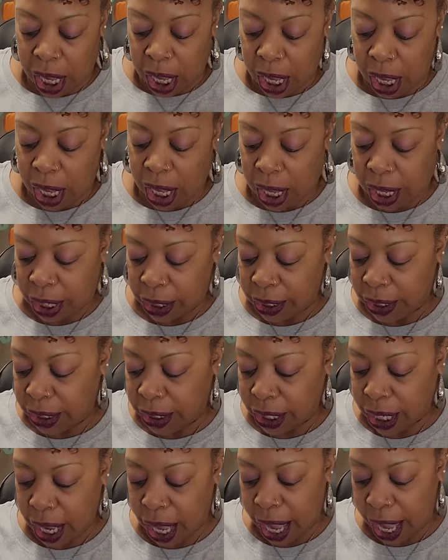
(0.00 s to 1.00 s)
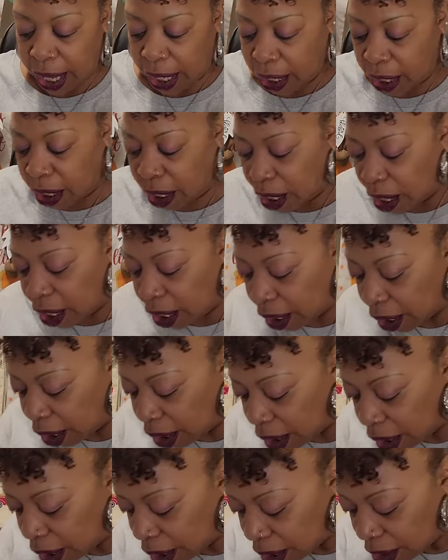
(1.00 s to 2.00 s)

Ah, oh, daggone it.